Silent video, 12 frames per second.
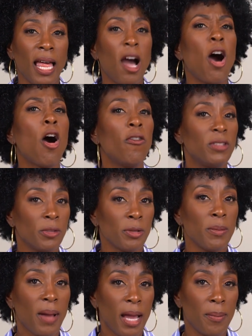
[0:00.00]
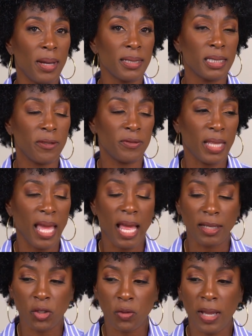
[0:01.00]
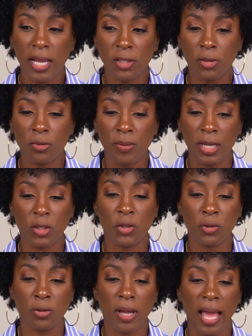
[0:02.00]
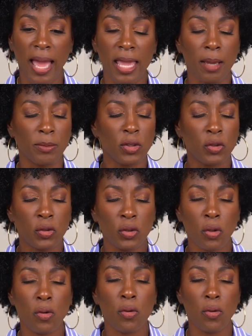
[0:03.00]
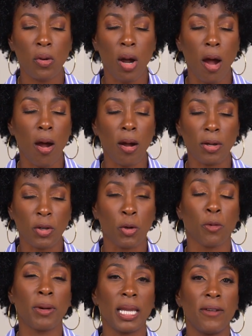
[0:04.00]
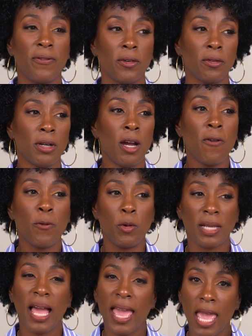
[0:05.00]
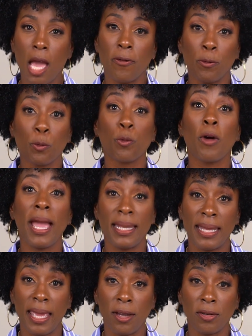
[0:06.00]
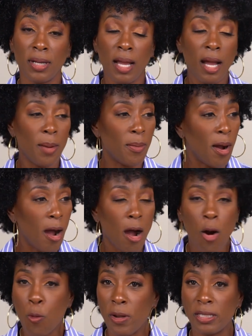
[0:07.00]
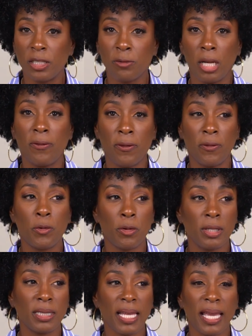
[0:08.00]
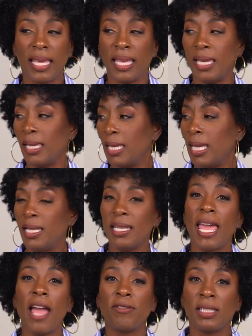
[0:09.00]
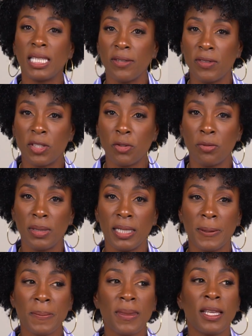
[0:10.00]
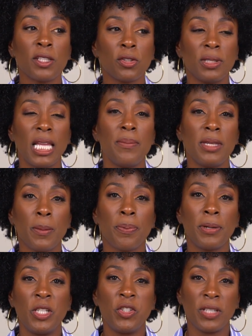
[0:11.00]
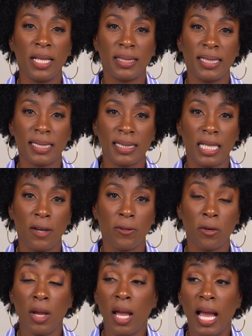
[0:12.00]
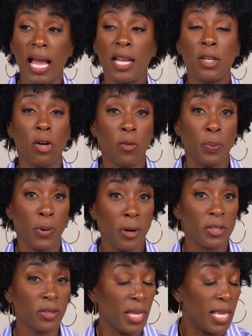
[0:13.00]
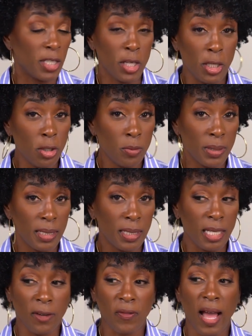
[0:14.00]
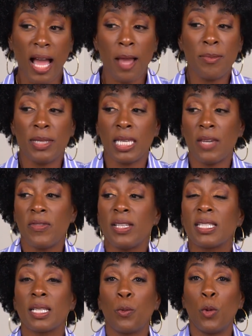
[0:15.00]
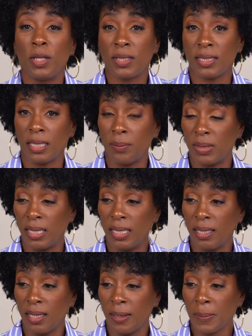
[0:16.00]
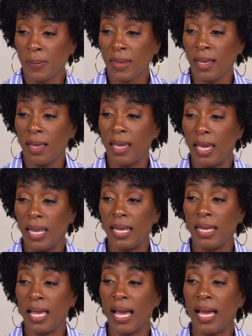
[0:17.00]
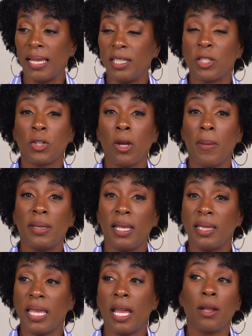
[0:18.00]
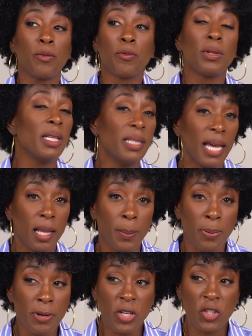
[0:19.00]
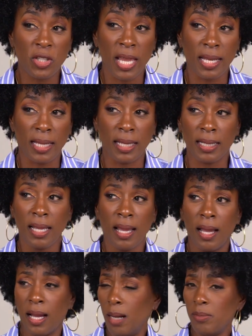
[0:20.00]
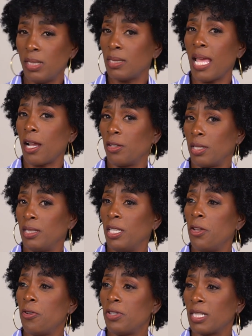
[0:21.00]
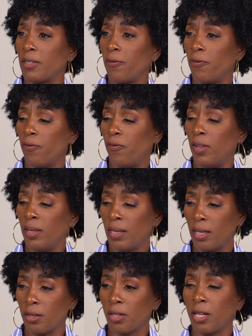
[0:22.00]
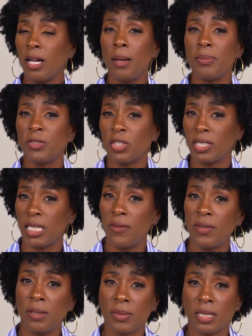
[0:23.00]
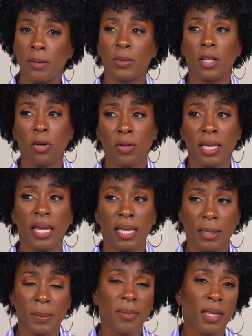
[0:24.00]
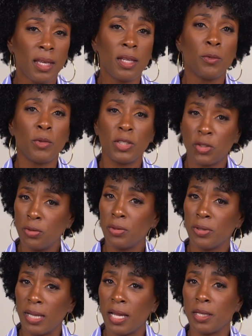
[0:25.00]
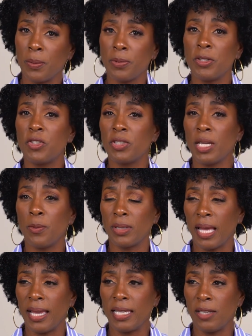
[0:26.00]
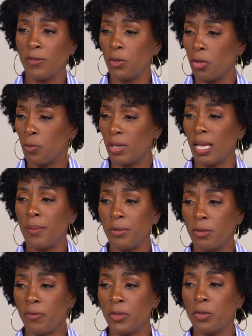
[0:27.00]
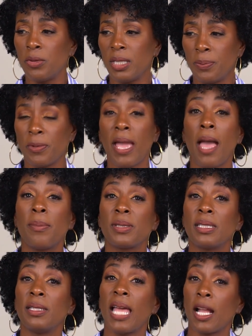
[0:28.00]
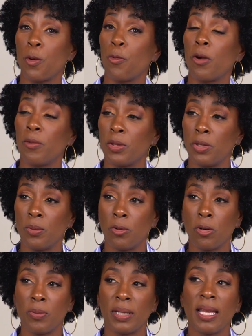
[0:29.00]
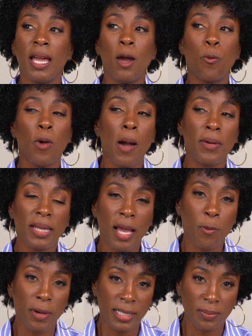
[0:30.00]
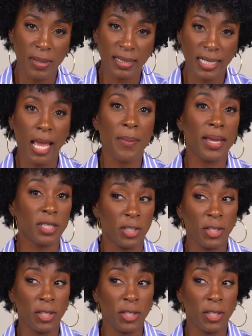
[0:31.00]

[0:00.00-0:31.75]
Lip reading: often remind myself that I try to make sure I am so grateful for what I have right now. I'm always grateful for it. He didn't have to give it to me. So let me appreciate this level. I know personally as a human, if I'm giving someone something and I determine that they're really not appreciating it, I'm just not going to continue just filling their cup and just giving them something. Okay, once you learn how to appreciate what I give you or what I'm doing for you, then perhaps then I can work with you more. But why would I waste my time as a